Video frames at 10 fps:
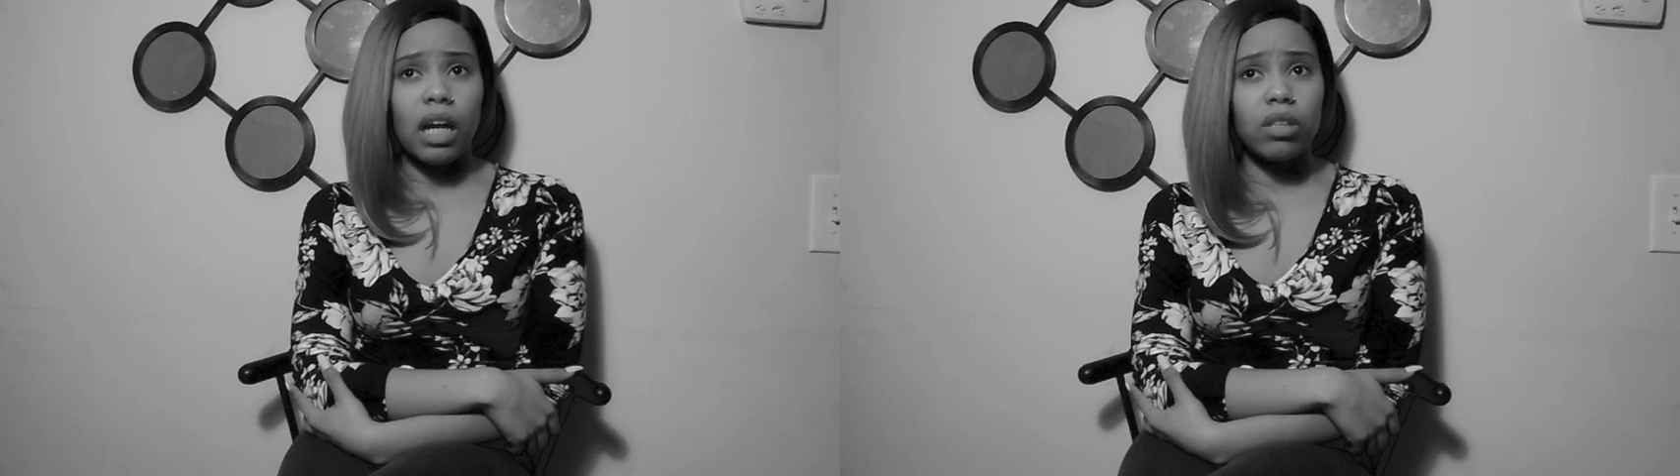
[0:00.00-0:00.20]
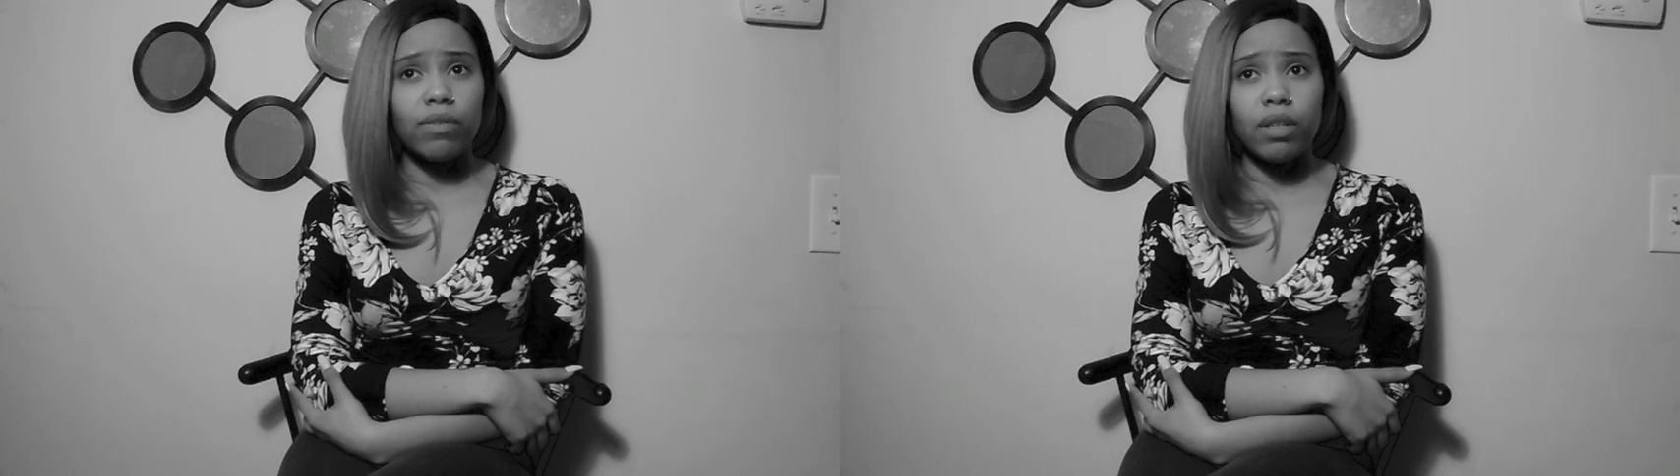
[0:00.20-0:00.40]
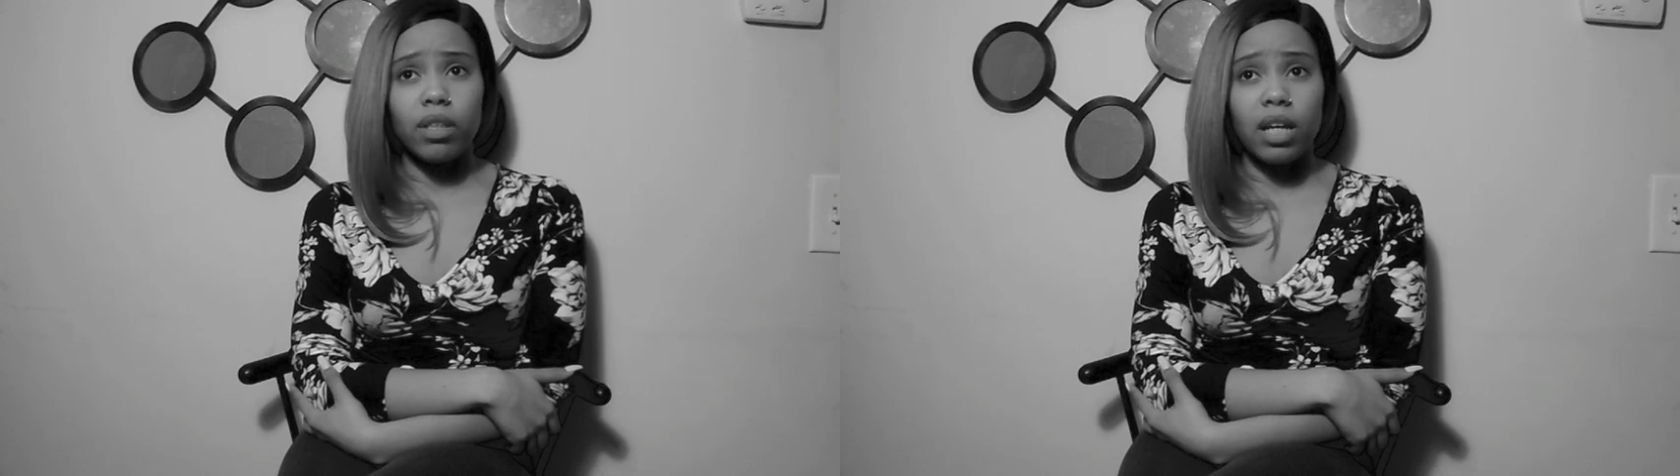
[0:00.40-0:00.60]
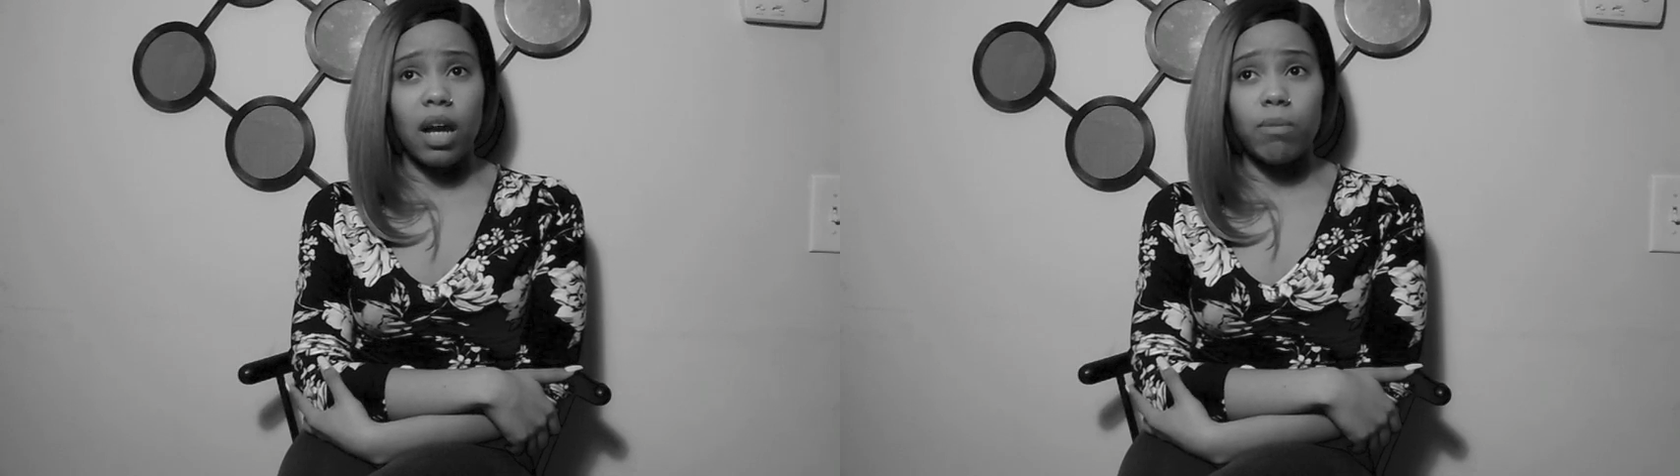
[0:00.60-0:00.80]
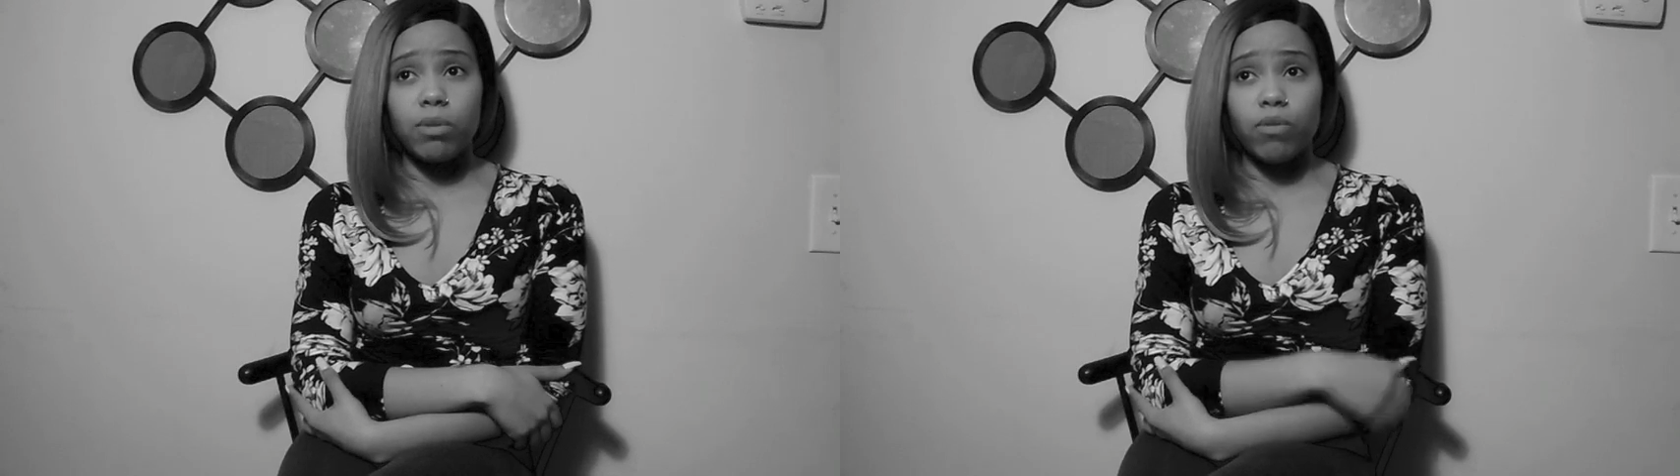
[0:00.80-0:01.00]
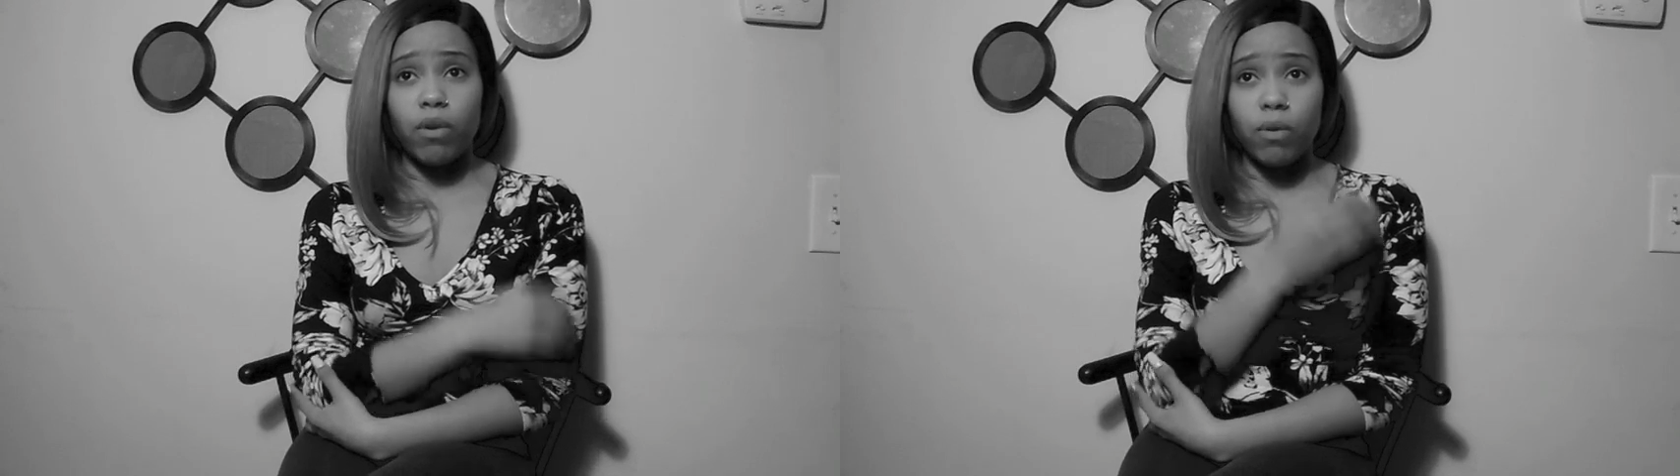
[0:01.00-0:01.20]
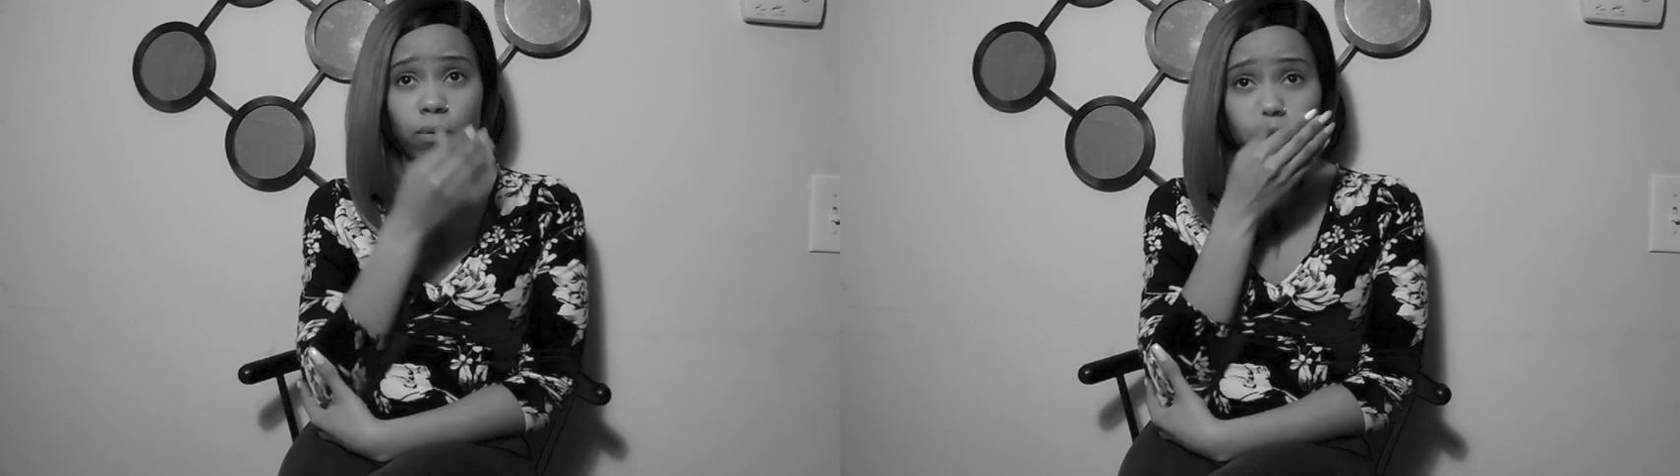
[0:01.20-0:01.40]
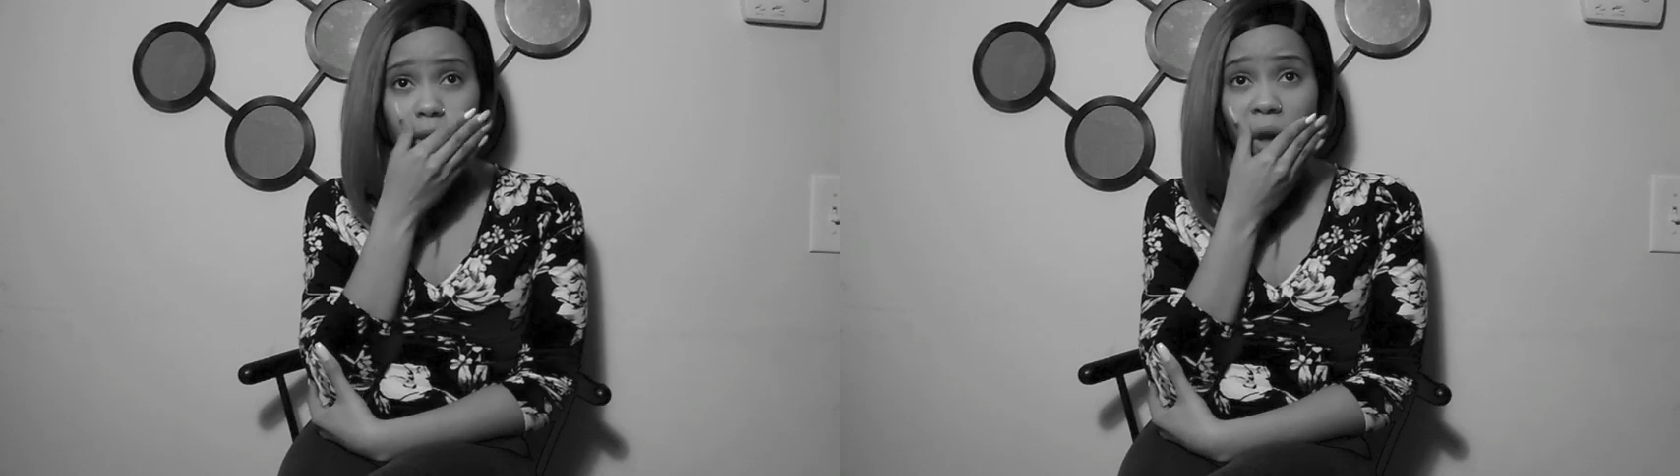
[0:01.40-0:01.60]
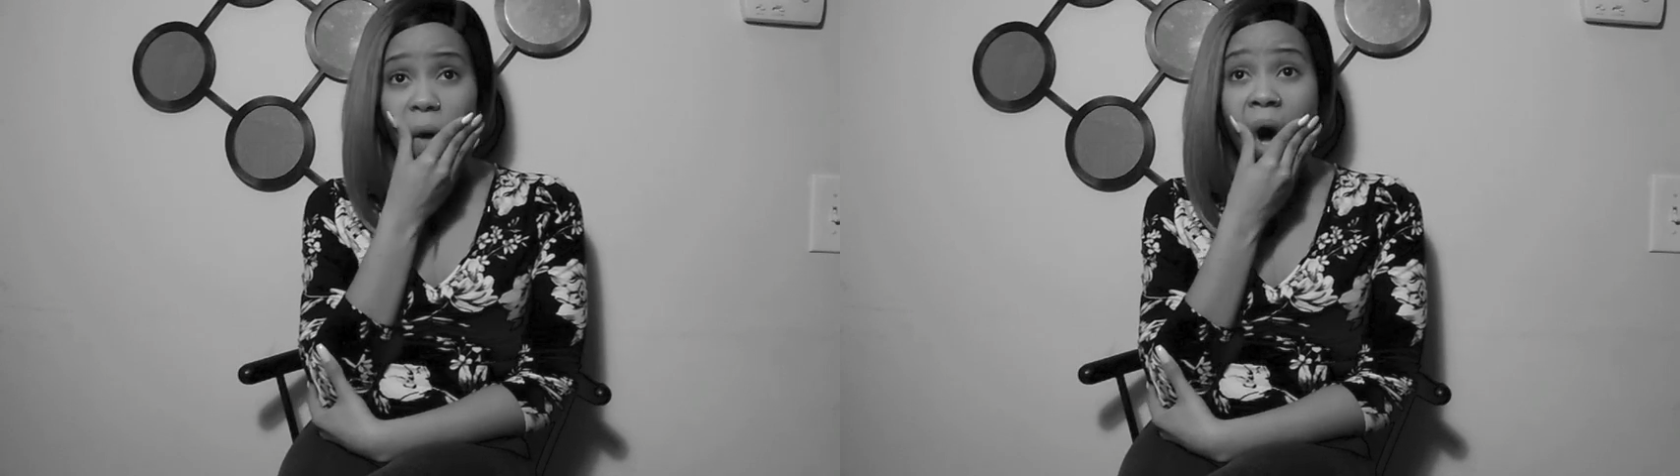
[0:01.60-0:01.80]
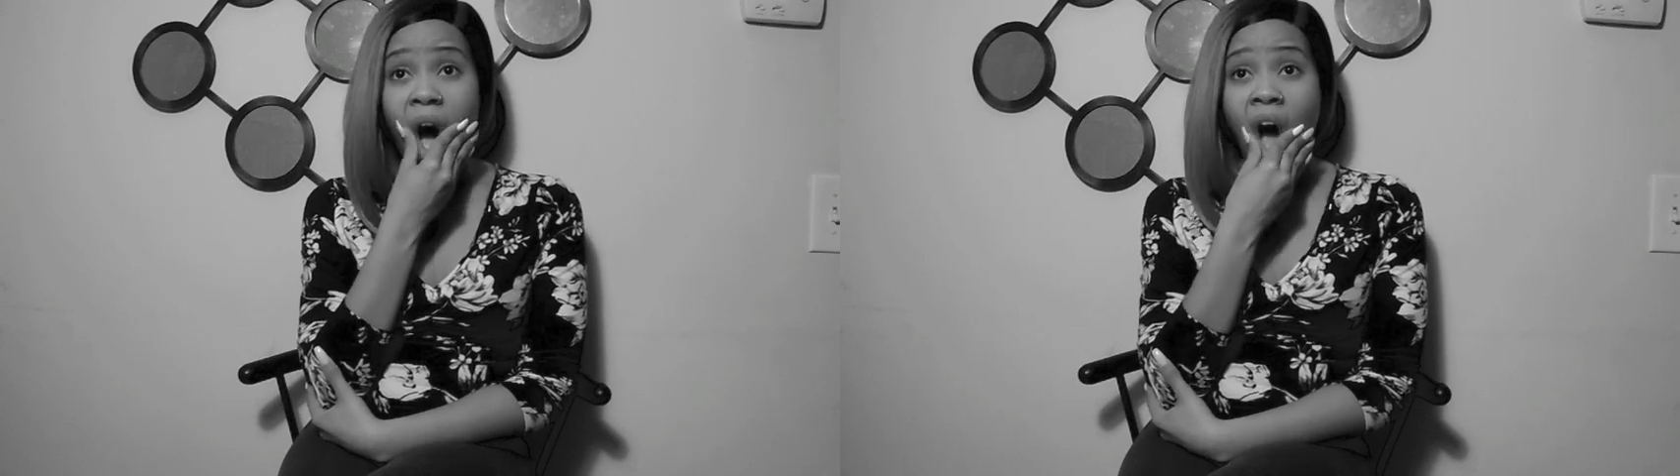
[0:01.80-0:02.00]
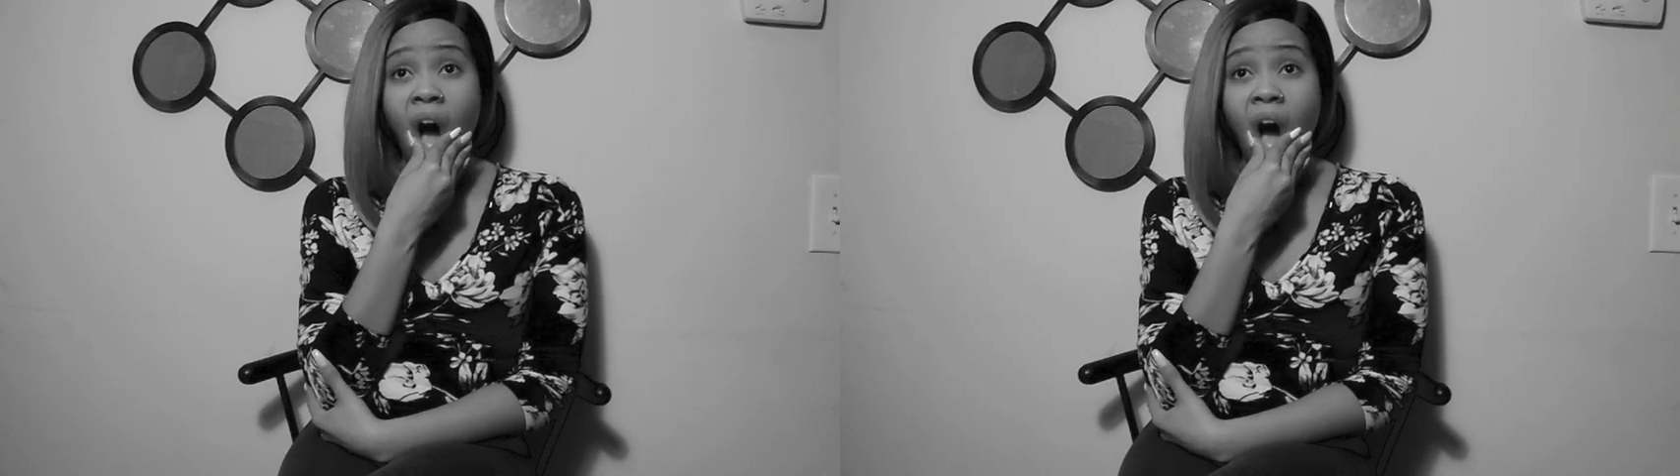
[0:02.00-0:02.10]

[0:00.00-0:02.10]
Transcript: I was feeling like I was grown, so